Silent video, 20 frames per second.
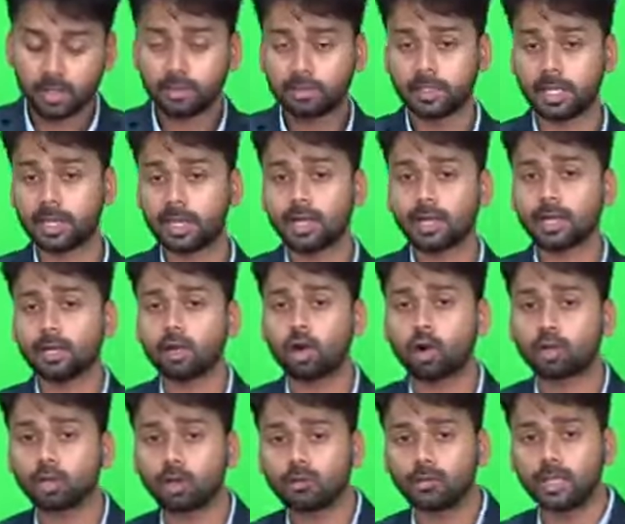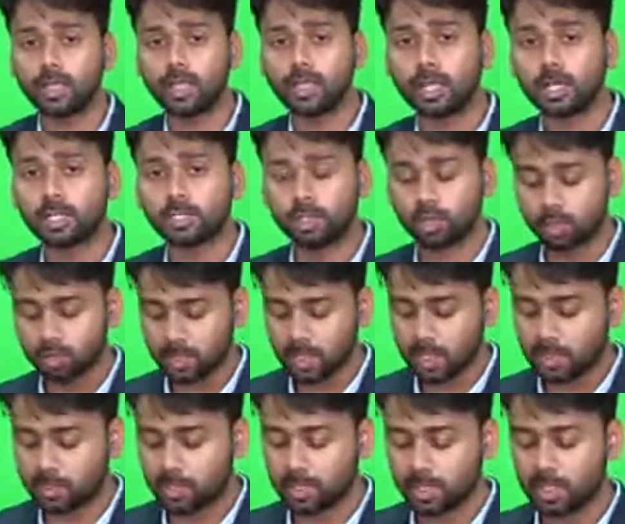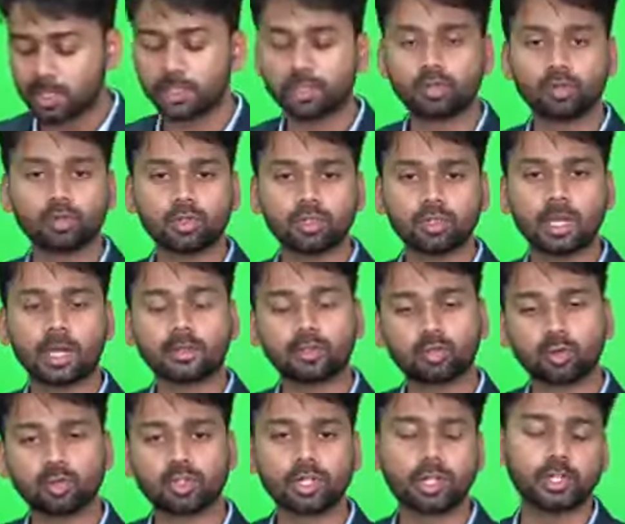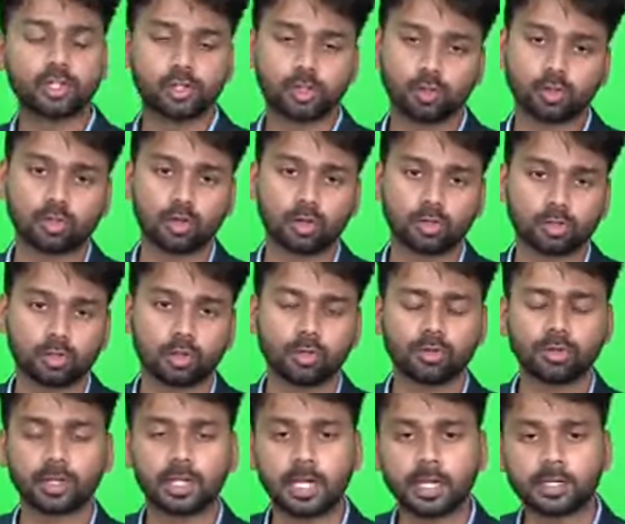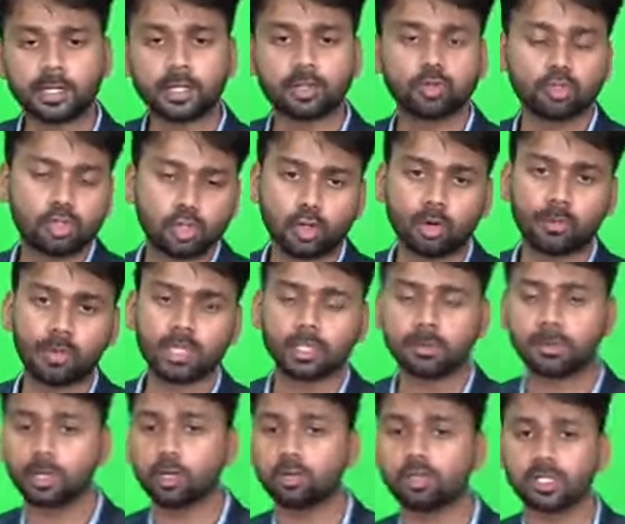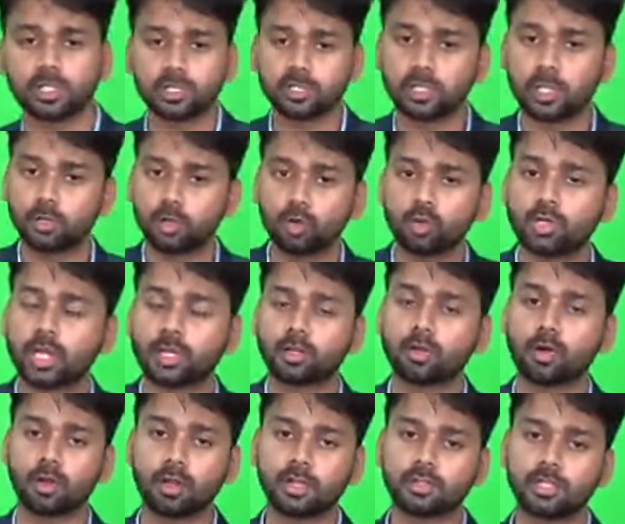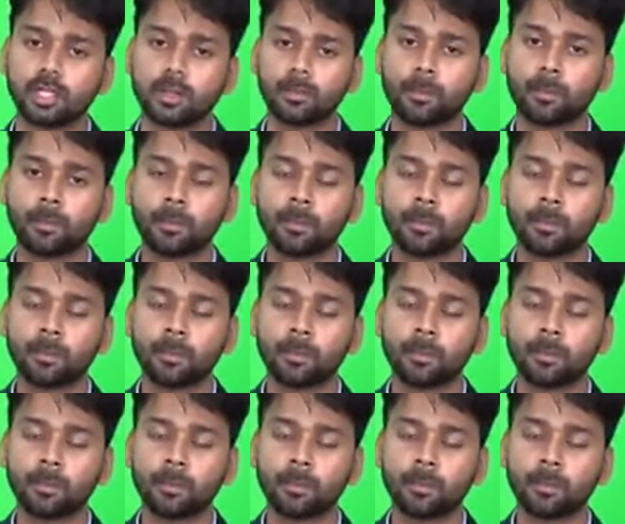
There are a lot of legal issues, ethical issues, and social issues also related to genomics because it is a new technology.